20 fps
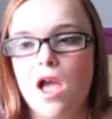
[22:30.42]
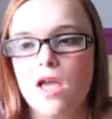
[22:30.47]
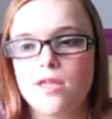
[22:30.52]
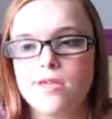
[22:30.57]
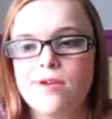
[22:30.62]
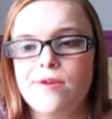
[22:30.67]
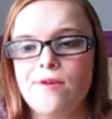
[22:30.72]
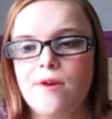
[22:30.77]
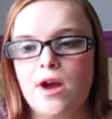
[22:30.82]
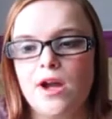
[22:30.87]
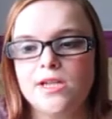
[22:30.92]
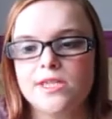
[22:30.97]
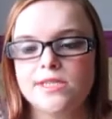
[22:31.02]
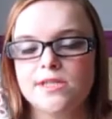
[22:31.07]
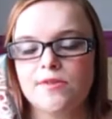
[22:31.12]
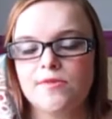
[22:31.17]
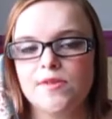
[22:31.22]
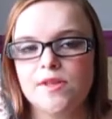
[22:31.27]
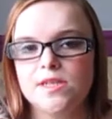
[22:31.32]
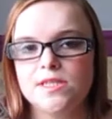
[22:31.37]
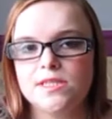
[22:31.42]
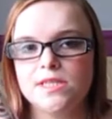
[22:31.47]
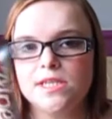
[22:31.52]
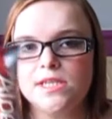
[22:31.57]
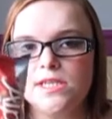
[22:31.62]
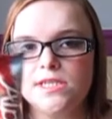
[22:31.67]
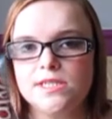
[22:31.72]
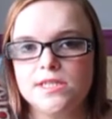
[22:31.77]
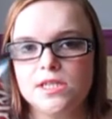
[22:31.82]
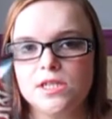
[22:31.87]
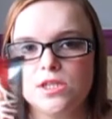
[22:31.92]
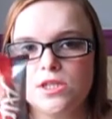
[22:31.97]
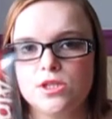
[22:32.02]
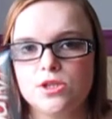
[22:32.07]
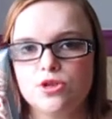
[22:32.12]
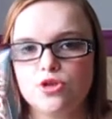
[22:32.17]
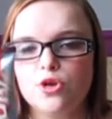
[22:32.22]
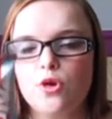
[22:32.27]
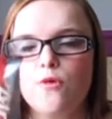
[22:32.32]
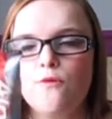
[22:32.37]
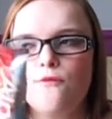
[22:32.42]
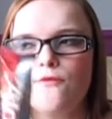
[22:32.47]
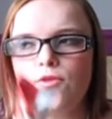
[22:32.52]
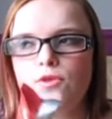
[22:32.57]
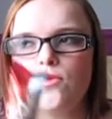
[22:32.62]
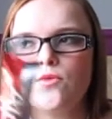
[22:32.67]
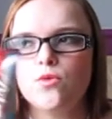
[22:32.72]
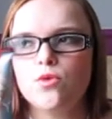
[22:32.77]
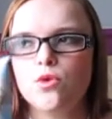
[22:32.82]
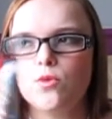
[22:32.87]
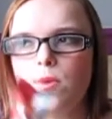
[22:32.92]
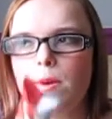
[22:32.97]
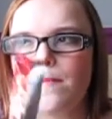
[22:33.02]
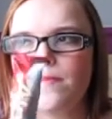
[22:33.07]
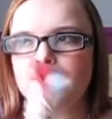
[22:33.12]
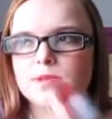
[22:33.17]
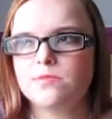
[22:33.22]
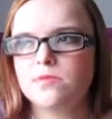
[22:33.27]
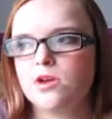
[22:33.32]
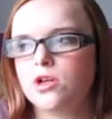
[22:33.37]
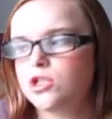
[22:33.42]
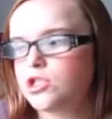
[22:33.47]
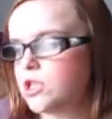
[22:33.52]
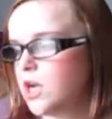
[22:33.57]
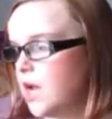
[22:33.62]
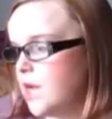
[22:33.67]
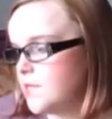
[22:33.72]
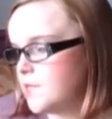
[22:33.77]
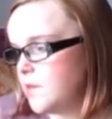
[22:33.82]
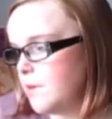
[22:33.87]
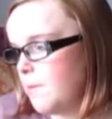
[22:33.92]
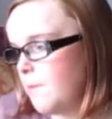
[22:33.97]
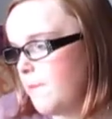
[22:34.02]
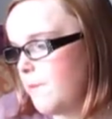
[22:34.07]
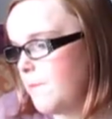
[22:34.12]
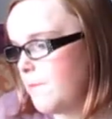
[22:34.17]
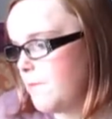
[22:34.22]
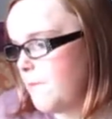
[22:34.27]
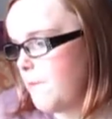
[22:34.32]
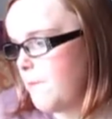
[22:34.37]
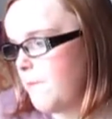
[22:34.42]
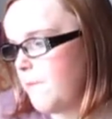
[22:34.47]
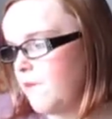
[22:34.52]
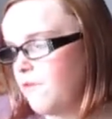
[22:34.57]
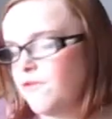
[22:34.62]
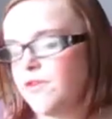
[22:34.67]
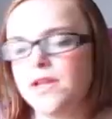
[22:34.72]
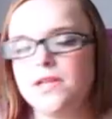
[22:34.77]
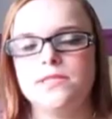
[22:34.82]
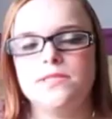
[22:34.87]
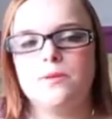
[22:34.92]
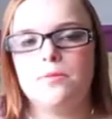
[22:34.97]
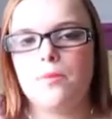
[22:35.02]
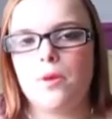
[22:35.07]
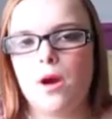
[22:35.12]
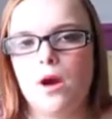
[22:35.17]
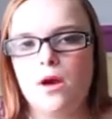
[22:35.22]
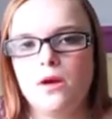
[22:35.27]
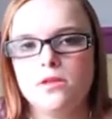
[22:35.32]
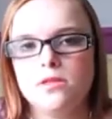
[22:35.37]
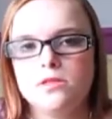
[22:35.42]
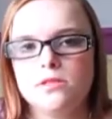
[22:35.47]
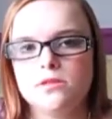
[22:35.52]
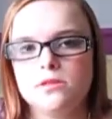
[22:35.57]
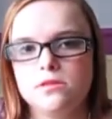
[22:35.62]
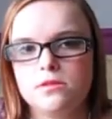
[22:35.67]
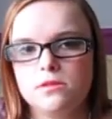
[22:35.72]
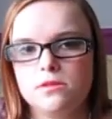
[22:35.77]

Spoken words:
Yeah, I just love these. These don't fill you up as much as the Feta bars.